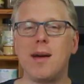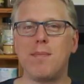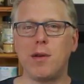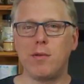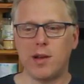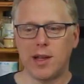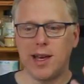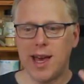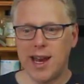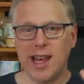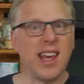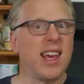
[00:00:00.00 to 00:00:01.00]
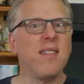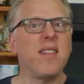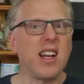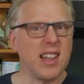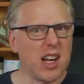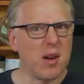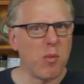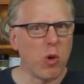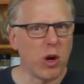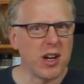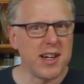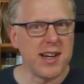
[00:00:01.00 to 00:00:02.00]
up and really kind of give it a little
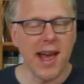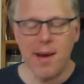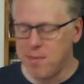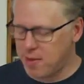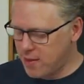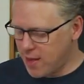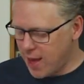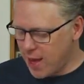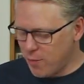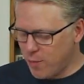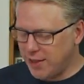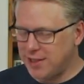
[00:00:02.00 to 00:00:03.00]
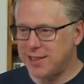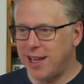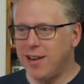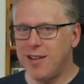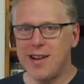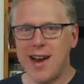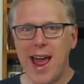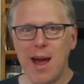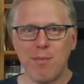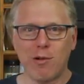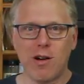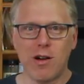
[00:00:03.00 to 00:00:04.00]
more depth. And we settled on
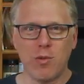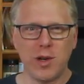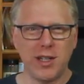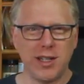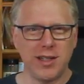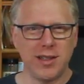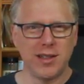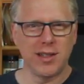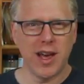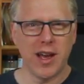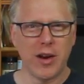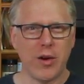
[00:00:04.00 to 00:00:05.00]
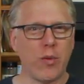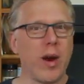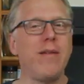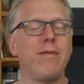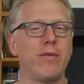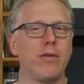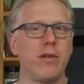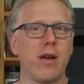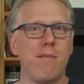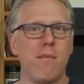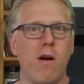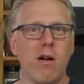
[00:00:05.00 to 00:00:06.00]
Aperol, which is a grapefruit
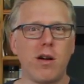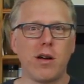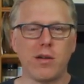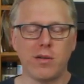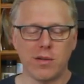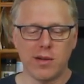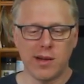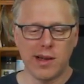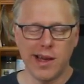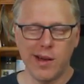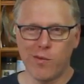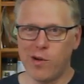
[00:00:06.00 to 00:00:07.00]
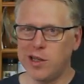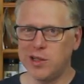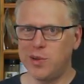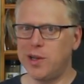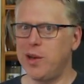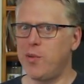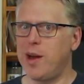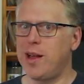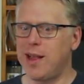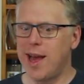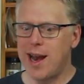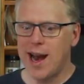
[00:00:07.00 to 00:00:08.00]
Amaro. It works really
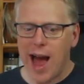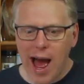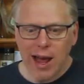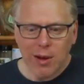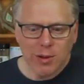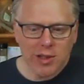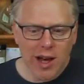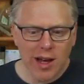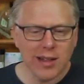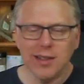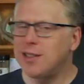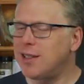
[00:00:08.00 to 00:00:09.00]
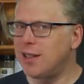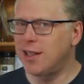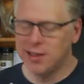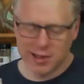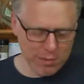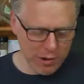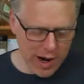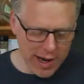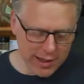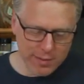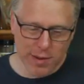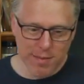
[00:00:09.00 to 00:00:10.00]
well. And I was honestly a little
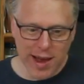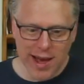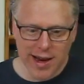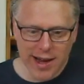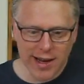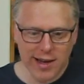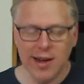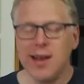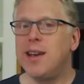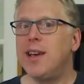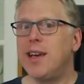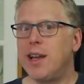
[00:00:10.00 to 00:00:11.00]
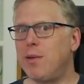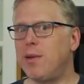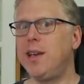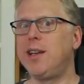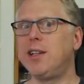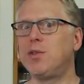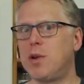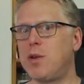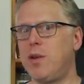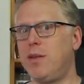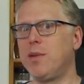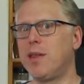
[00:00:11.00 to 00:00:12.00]
surprised, but man, it, it really does
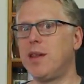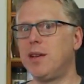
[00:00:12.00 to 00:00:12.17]
work well with